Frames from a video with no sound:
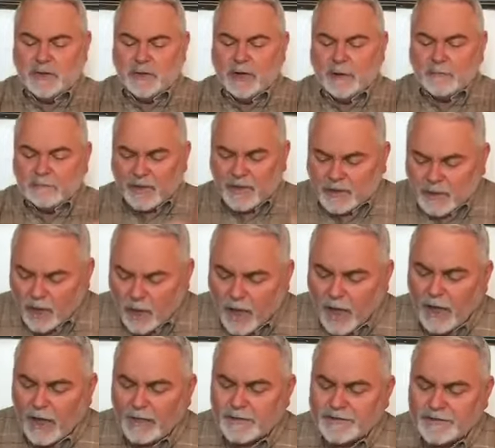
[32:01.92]

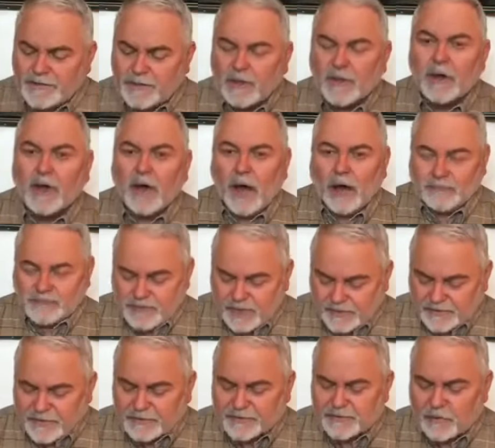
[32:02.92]
because of
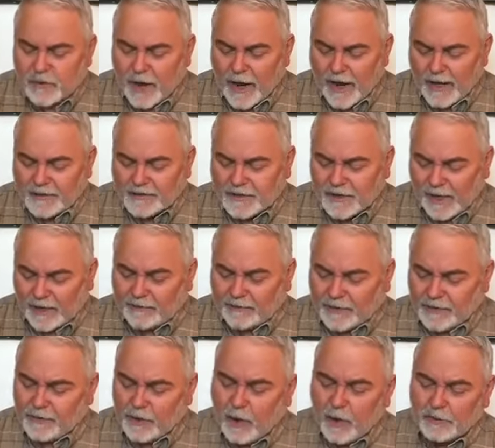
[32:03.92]
Jesus Christ, and then
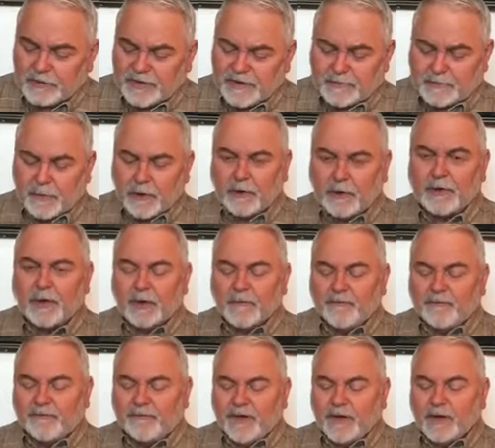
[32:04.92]
the Holy Spirit
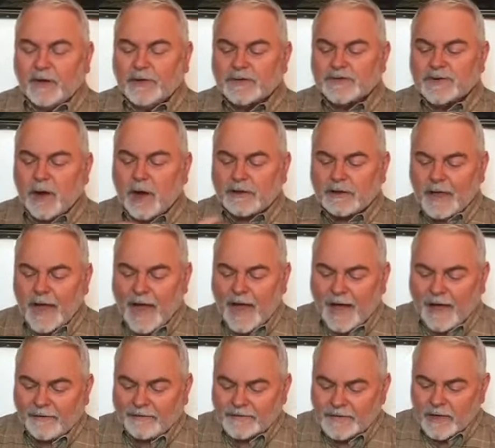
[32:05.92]
fills our
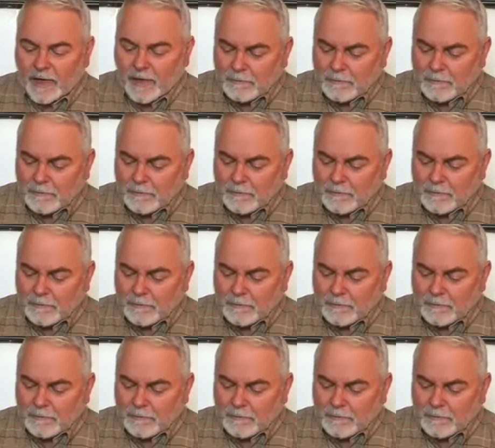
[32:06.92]
lives.